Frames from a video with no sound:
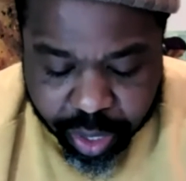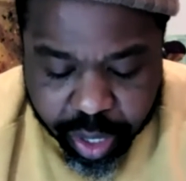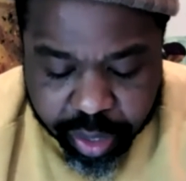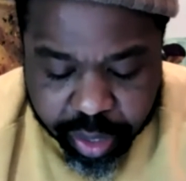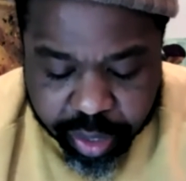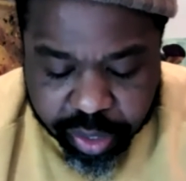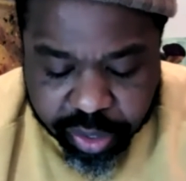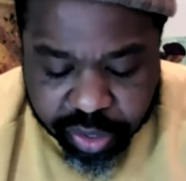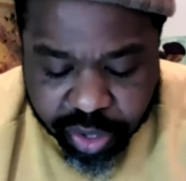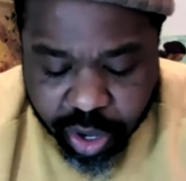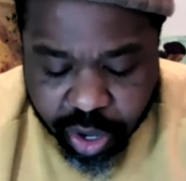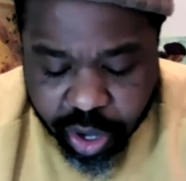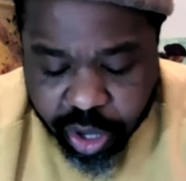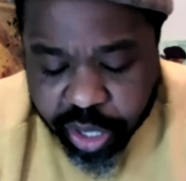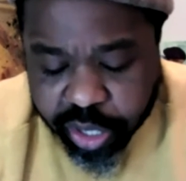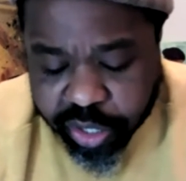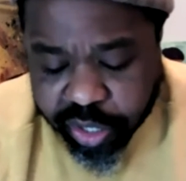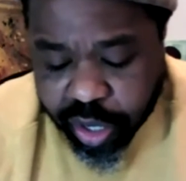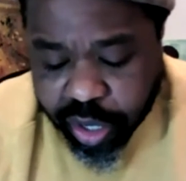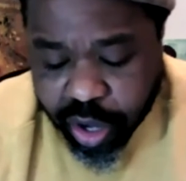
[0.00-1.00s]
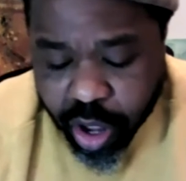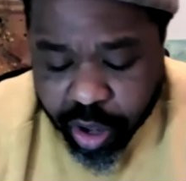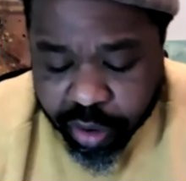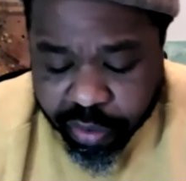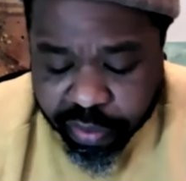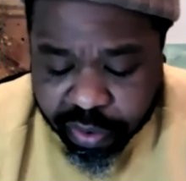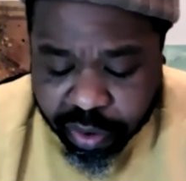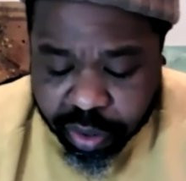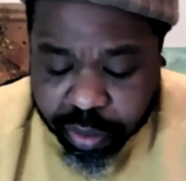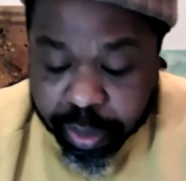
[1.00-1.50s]
The song is a
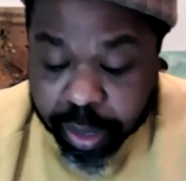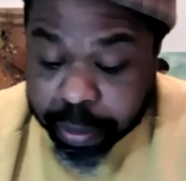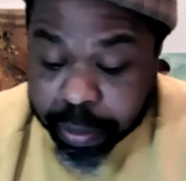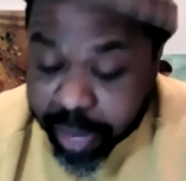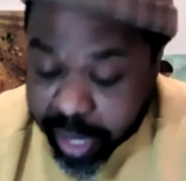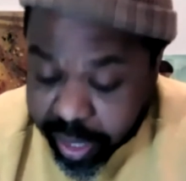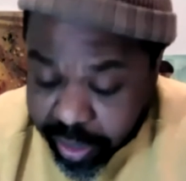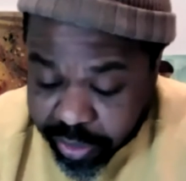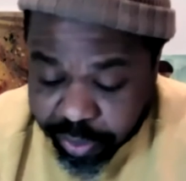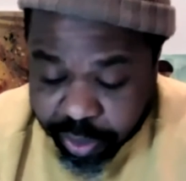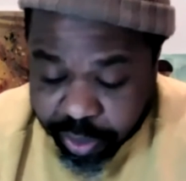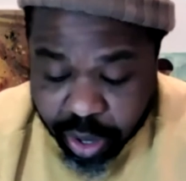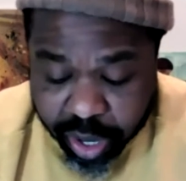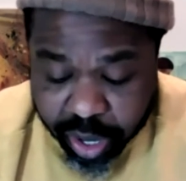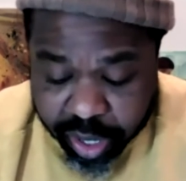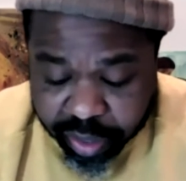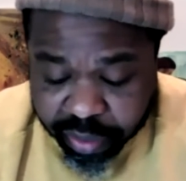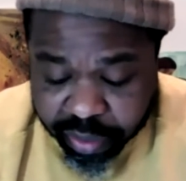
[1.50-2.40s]
long-form lament regarding